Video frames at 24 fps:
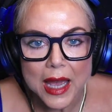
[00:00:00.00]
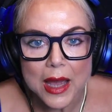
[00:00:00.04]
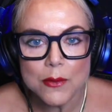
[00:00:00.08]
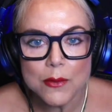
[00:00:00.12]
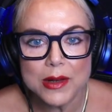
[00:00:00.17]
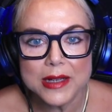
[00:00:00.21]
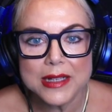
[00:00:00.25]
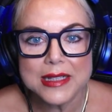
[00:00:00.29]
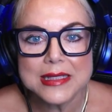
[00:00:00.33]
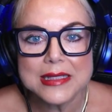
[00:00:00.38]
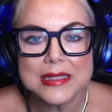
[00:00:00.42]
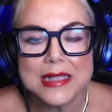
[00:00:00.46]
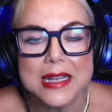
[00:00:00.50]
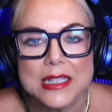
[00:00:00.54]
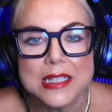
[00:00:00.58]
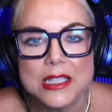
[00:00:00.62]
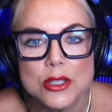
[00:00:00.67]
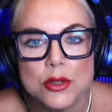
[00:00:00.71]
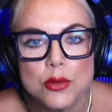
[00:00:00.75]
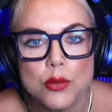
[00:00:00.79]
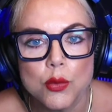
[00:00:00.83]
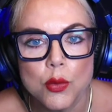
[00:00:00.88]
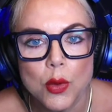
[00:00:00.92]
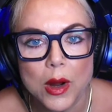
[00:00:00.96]
I want to say
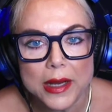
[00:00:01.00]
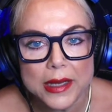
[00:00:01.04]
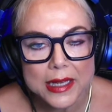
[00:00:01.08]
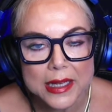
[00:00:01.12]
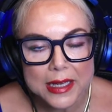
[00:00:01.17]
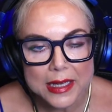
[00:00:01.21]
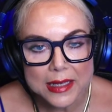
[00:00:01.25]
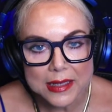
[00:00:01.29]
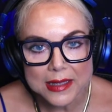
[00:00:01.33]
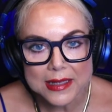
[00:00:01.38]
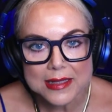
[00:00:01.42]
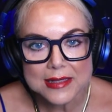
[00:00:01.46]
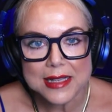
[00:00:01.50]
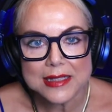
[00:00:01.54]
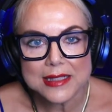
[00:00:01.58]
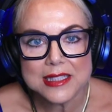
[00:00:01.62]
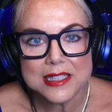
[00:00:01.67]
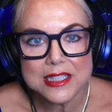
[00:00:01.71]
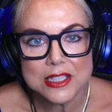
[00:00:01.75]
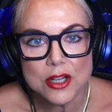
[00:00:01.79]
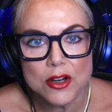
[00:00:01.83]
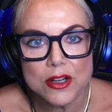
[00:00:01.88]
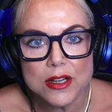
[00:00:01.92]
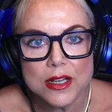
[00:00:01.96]
twenty because I
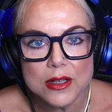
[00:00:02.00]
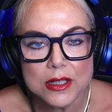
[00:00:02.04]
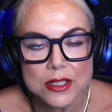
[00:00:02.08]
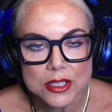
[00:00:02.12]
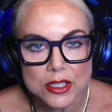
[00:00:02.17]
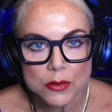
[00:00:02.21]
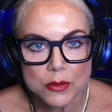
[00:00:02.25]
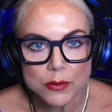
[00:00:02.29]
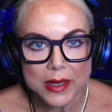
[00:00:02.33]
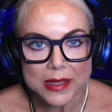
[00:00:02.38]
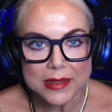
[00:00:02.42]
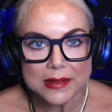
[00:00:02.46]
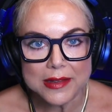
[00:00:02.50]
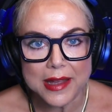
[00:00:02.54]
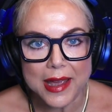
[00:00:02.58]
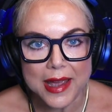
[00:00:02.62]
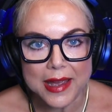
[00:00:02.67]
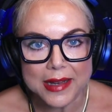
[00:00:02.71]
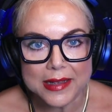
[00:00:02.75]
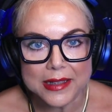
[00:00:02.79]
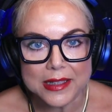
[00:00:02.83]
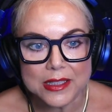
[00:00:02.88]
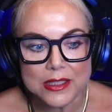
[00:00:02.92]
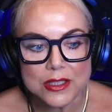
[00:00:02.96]
started doing
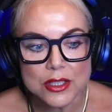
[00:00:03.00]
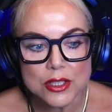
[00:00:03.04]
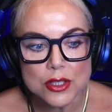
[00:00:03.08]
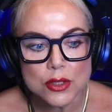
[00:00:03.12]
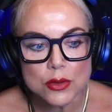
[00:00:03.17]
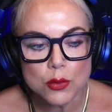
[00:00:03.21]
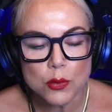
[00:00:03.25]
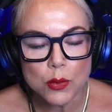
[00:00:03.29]
that in twenty.